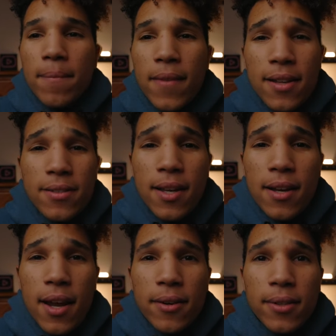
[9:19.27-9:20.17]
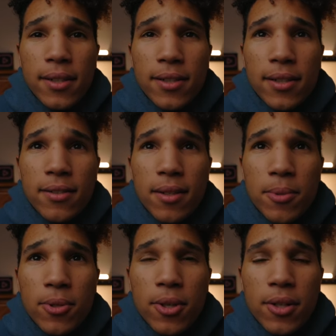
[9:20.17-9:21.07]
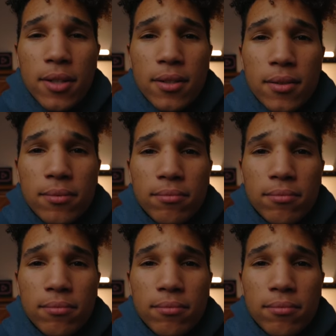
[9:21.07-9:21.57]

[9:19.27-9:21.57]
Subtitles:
That said, I really need some new hoodies.